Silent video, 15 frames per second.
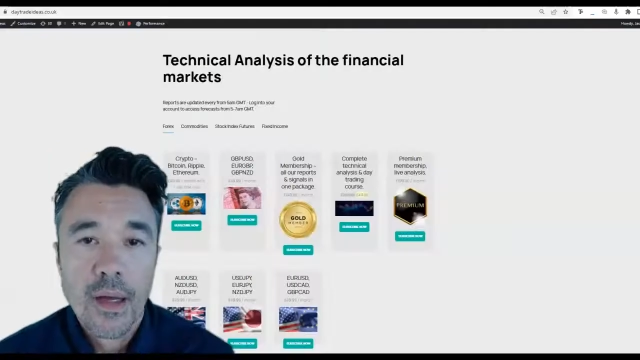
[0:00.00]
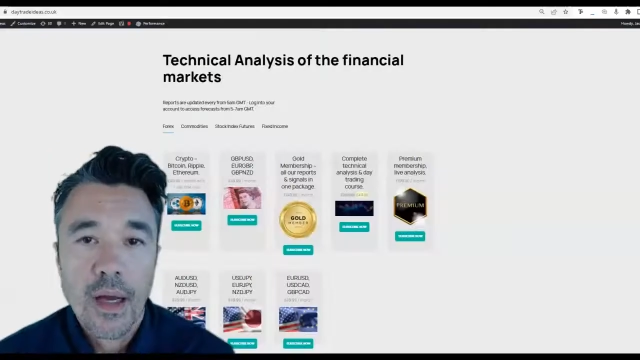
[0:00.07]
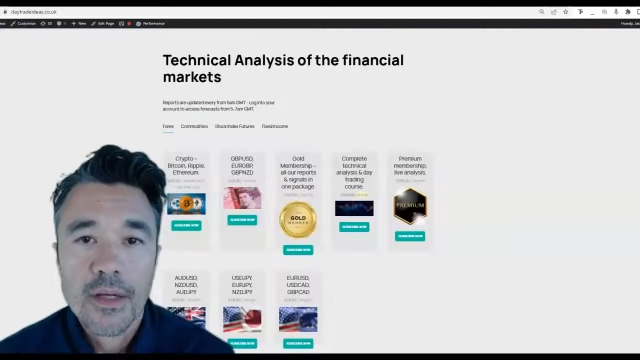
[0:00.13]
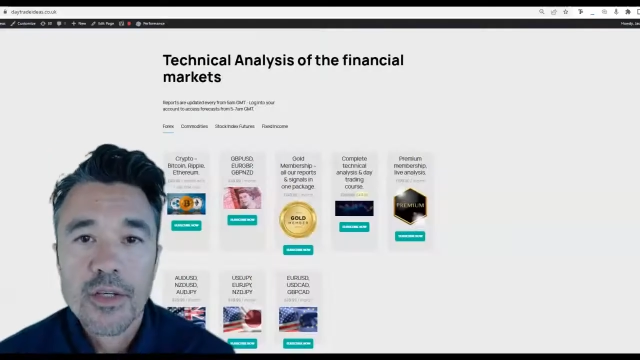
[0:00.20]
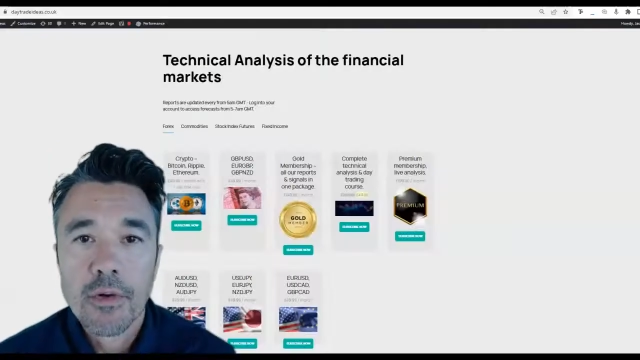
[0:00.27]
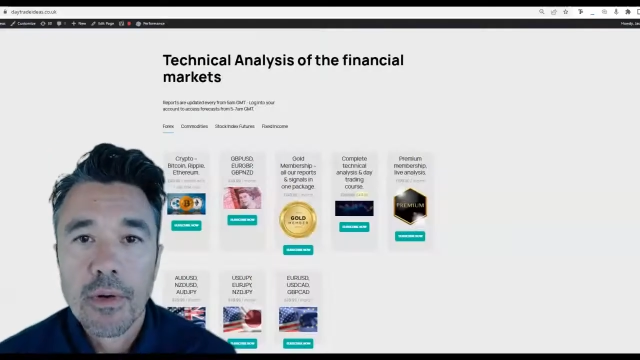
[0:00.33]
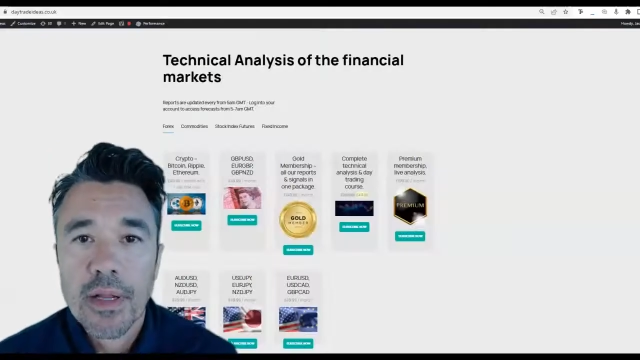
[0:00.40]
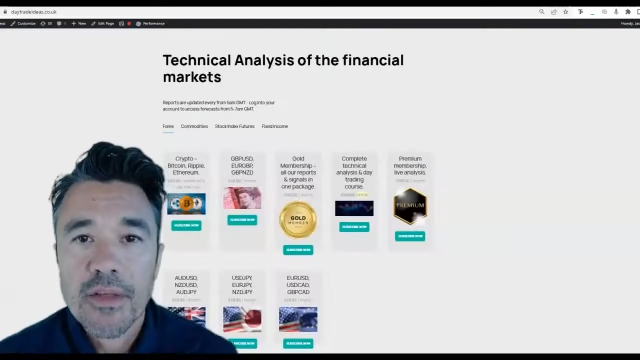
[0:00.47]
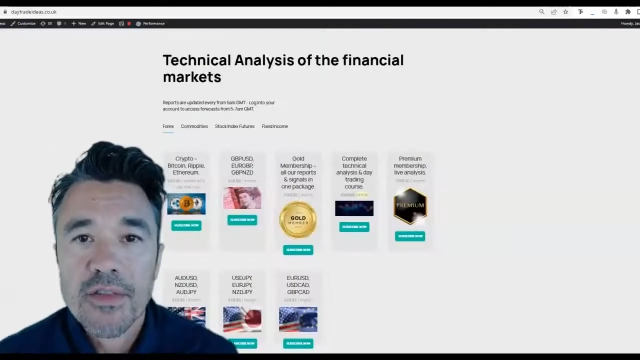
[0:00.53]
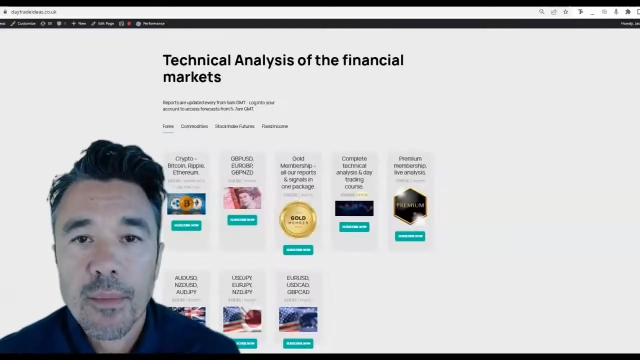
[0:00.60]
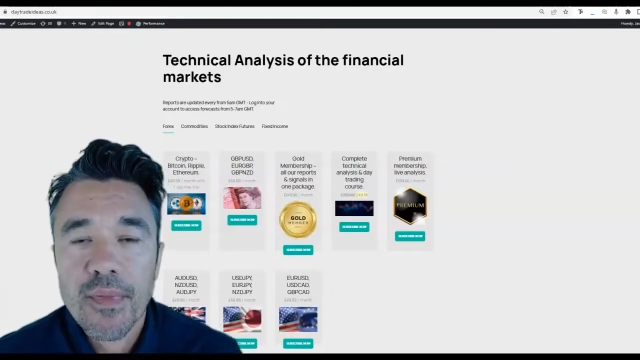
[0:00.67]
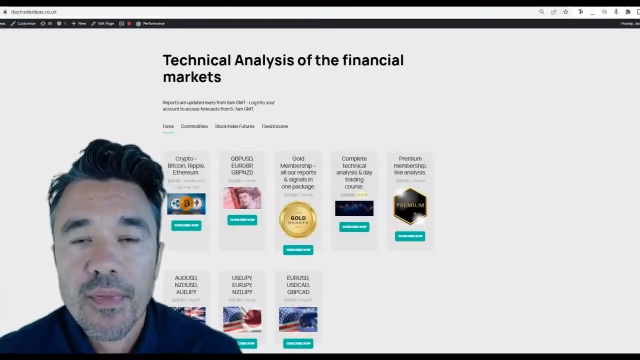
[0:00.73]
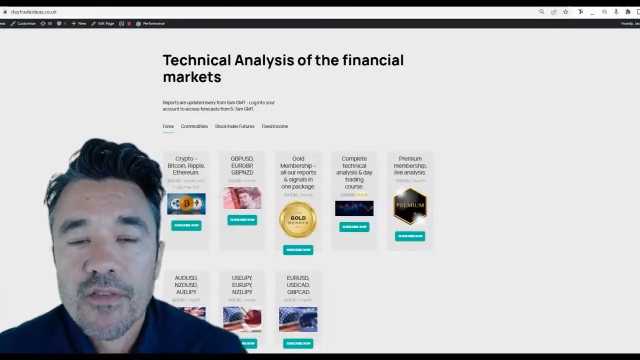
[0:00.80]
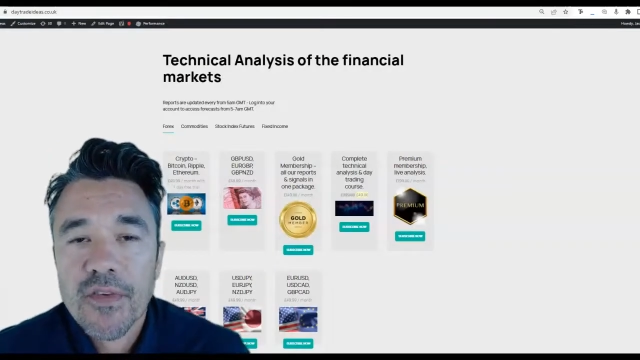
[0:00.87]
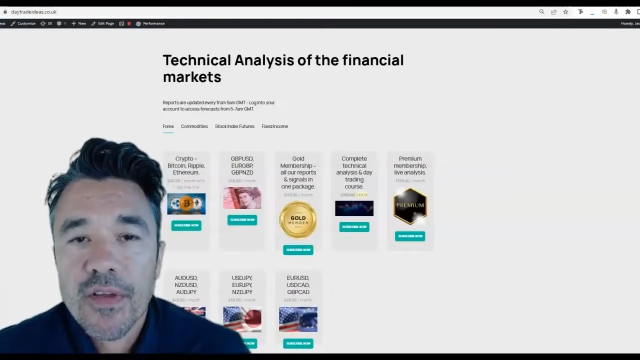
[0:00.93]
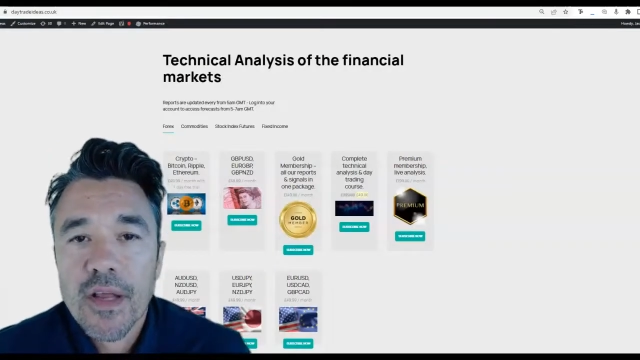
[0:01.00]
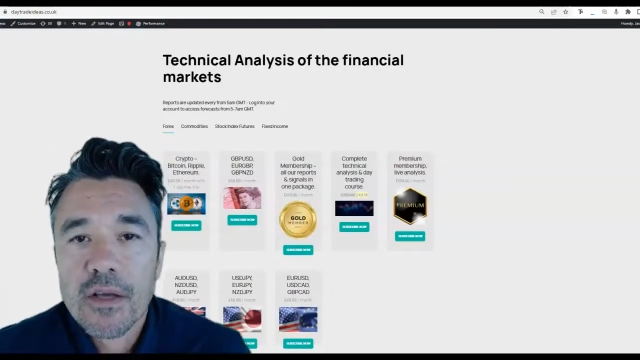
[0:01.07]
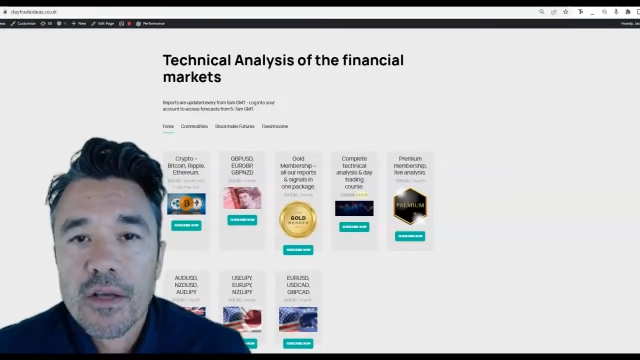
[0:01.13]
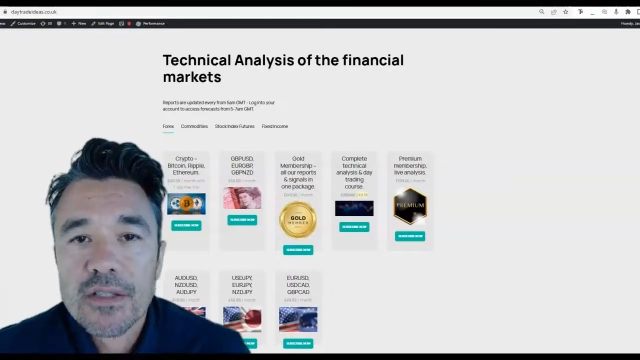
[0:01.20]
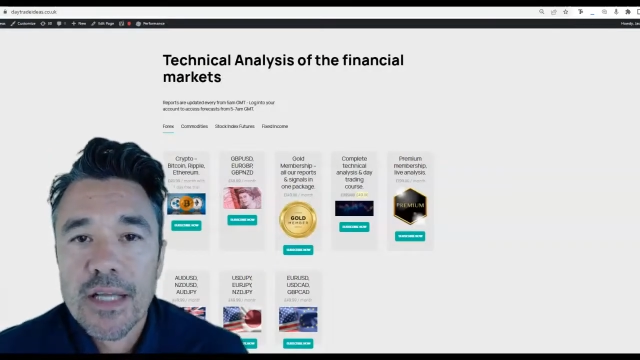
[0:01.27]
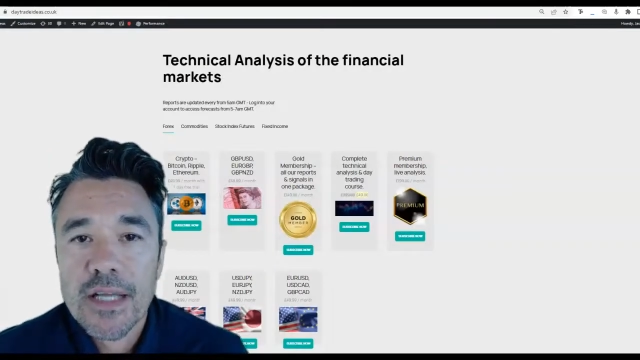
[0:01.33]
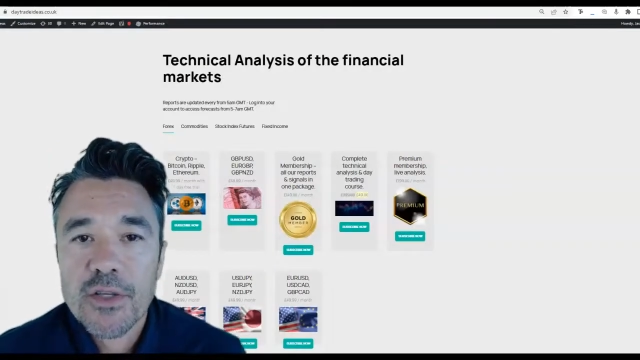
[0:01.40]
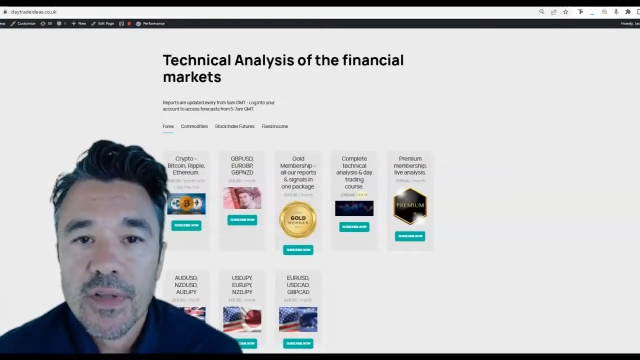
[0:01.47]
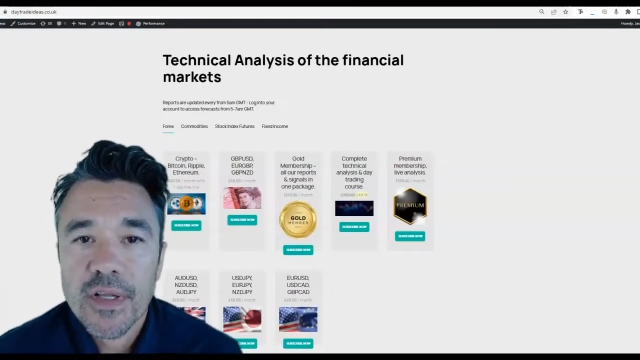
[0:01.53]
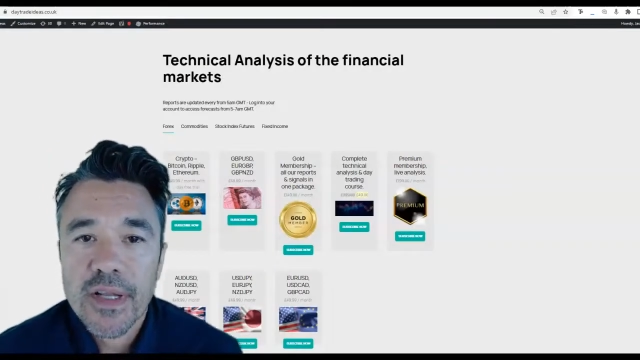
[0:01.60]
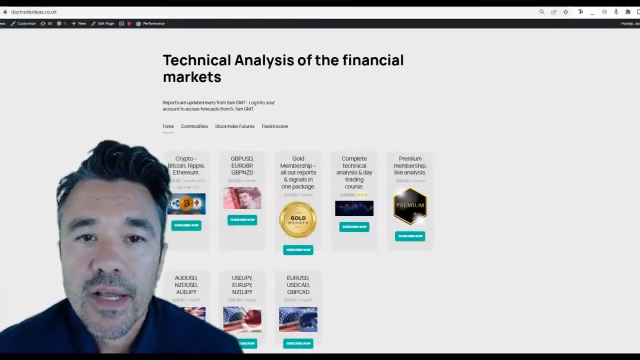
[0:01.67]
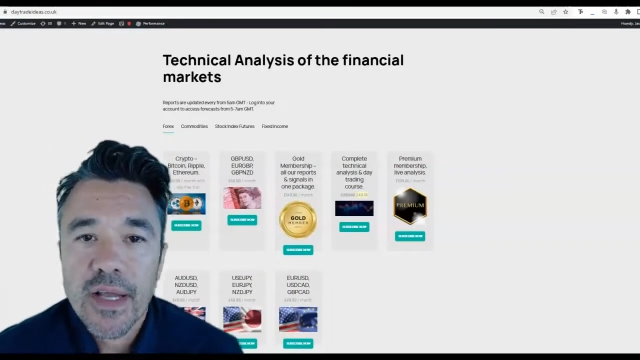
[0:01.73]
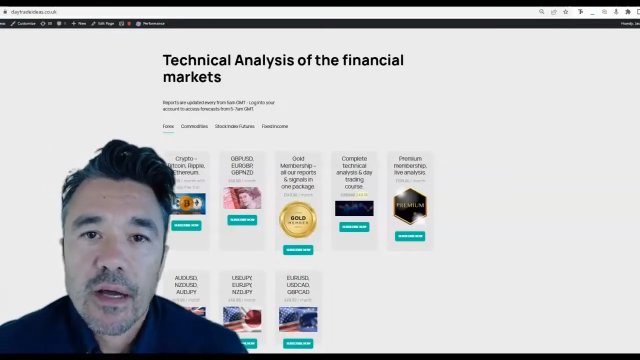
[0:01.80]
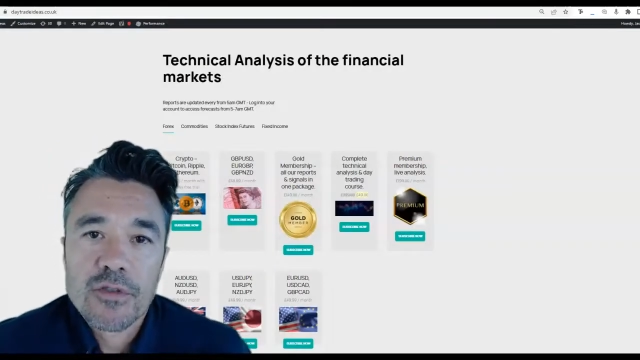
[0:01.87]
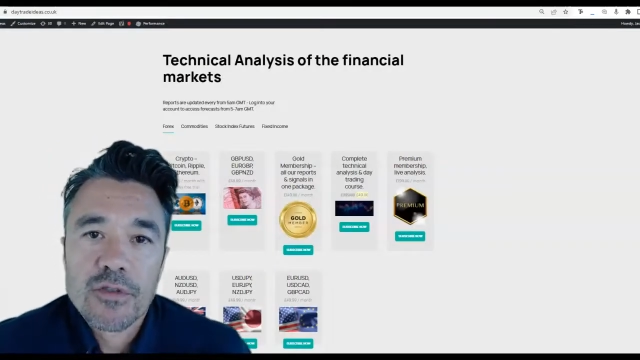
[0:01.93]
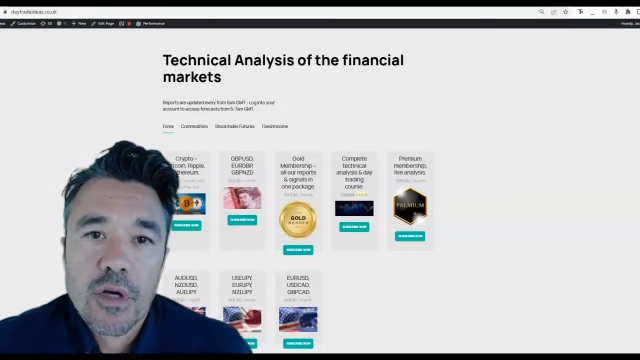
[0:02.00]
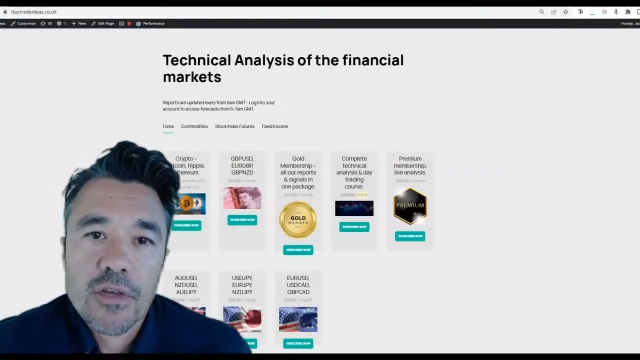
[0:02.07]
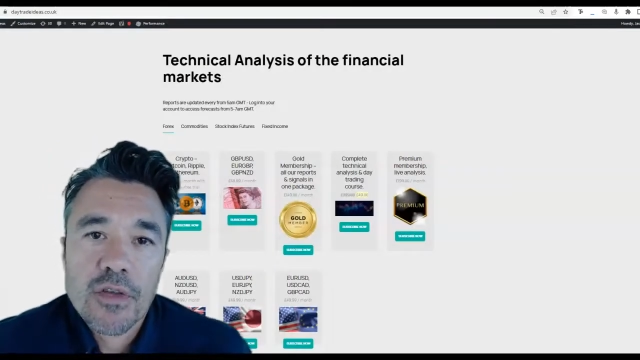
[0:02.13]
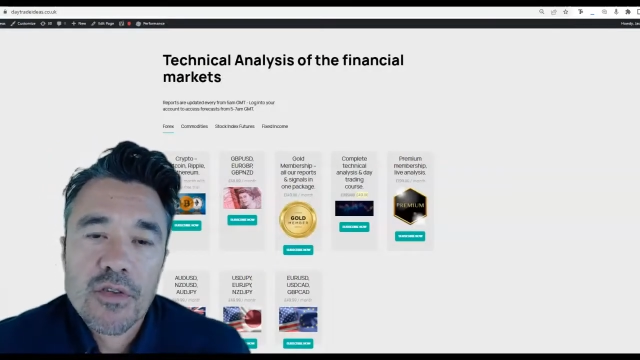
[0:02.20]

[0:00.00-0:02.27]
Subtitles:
I do release some of these videos later in the day after our